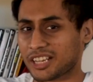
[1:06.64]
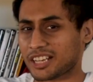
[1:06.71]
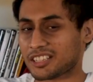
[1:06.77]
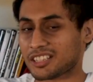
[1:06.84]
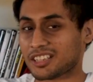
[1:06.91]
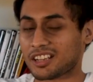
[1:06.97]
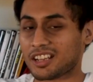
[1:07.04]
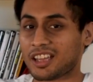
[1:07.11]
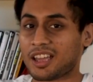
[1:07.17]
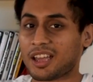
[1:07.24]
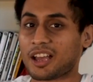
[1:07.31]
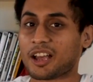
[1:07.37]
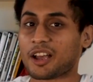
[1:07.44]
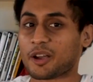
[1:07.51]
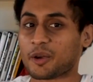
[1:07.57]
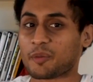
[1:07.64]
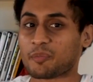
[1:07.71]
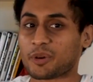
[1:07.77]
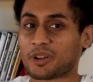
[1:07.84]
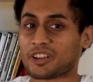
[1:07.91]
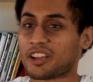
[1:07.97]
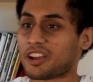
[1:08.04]
change it. Um,
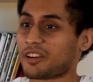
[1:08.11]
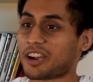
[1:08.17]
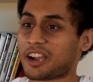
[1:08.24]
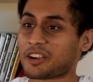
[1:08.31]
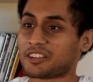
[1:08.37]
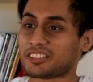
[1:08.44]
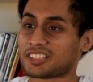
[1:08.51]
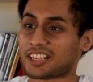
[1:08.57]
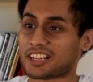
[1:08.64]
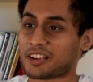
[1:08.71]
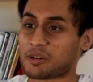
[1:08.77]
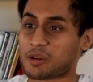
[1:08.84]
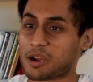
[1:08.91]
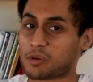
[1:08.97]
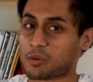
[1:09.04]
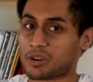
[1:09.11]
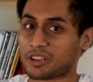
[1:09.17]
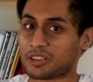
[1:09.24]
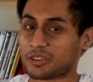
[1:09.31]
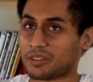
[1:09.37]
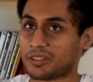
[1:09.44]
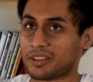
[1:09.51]
but no, I couldn't say that I want
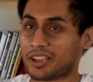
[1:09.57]
to do